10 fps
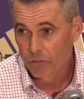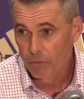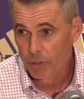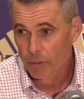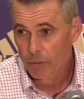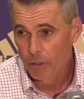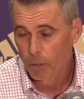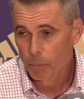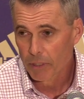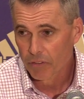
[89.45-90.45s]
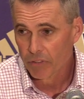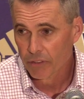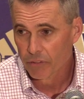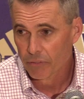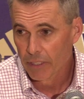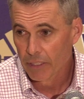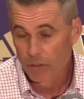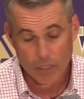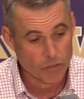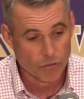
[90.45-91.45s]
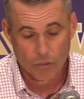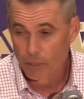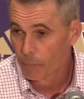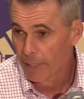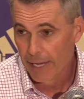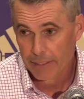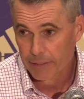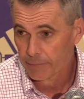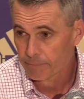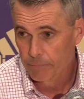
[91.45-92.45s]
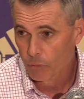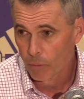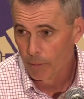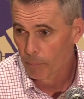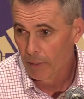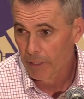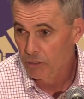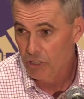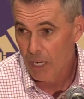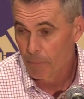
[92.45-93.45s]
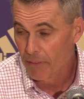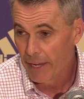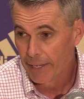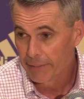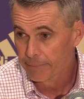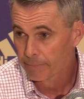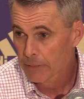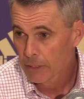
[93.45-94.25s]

so we go pretty extensive there, and then certainly we add in what we play on top of that and